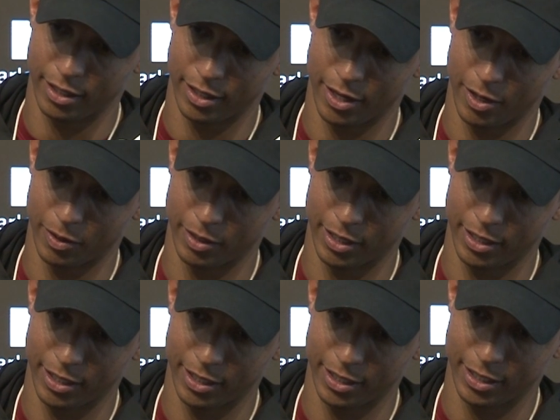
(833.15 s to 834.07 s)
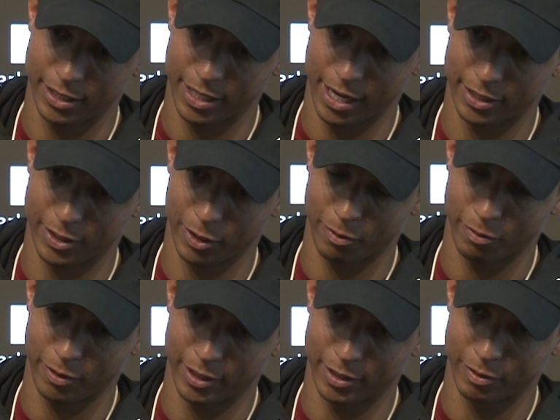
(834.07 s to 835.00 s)
You know, he, he, has got certain
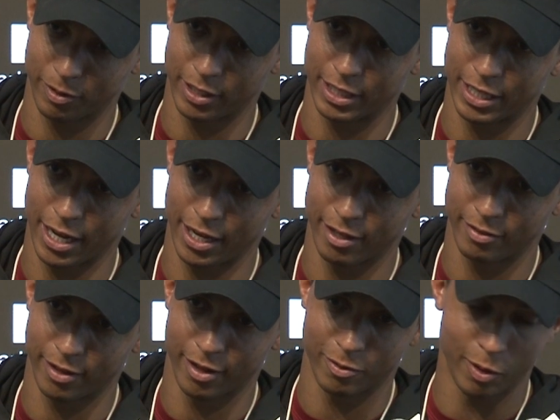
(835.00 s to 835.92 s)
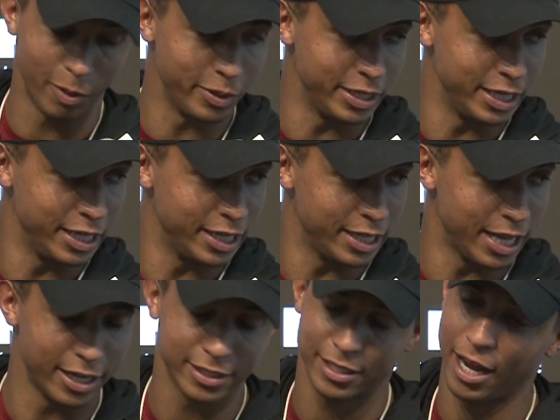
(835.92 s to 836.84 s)
feels for the day of, of what we need in
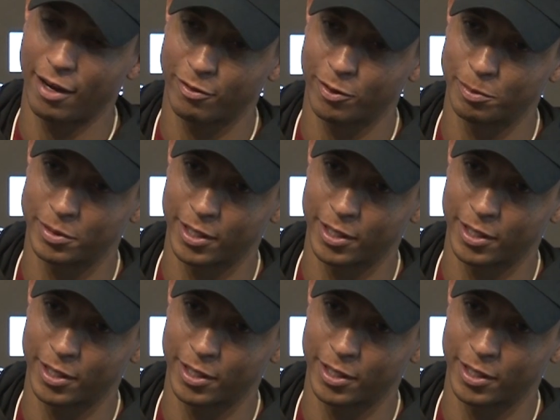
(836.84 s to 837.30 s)
that staff room.